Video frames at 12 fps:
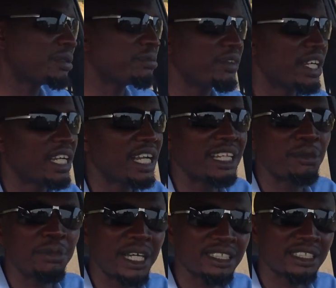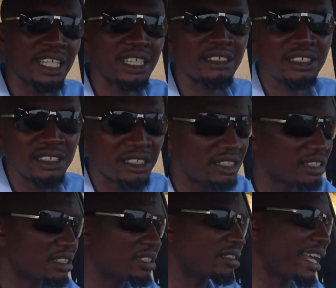brake calipers and the
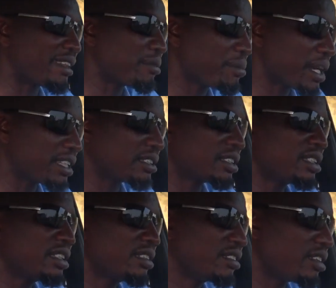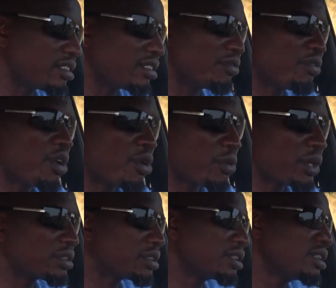disc and pass on the 4
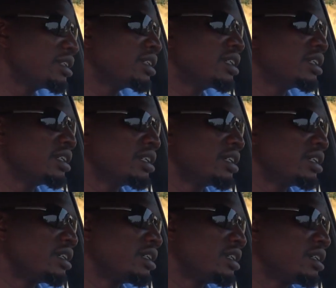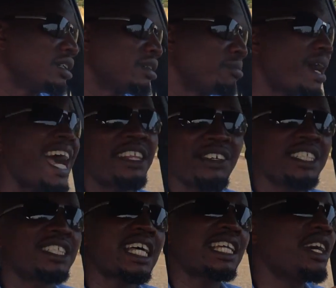wheels. But at
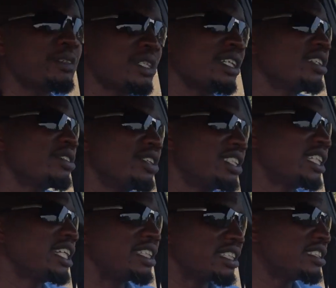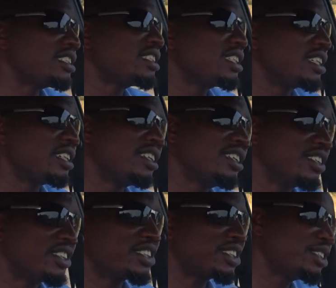least it's an option. The good thing is,
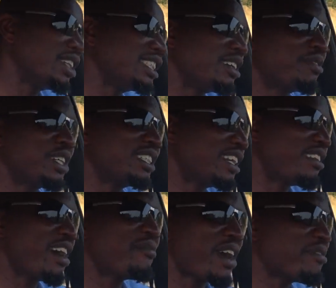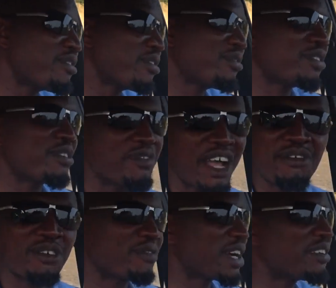those of us that drive 504,
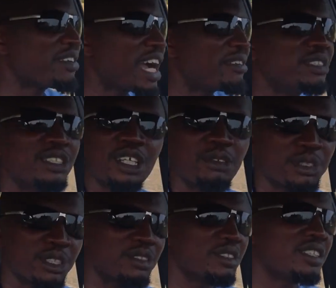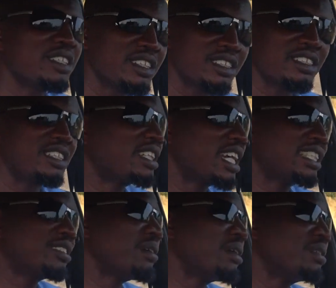505, you have this option. In
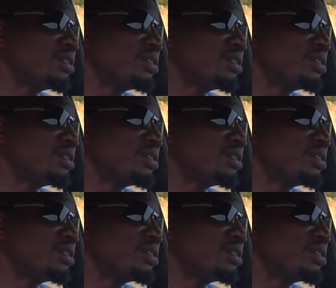case maybe